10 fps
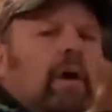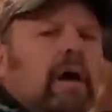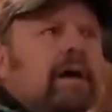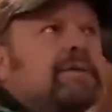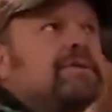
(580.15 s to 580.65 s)

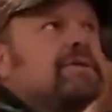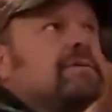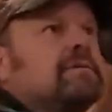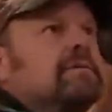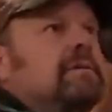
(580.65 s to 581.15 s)
guys
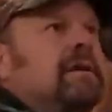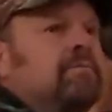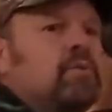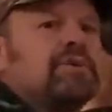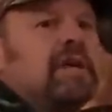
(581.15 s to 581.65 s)
in
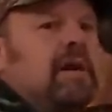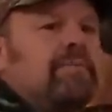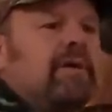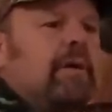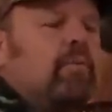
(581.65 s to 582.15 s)
moose
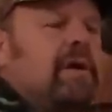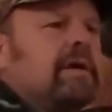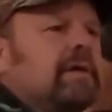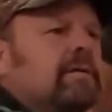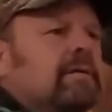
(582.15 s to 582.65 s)
camp that
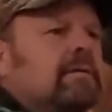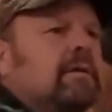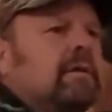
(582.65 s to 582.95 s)
week, and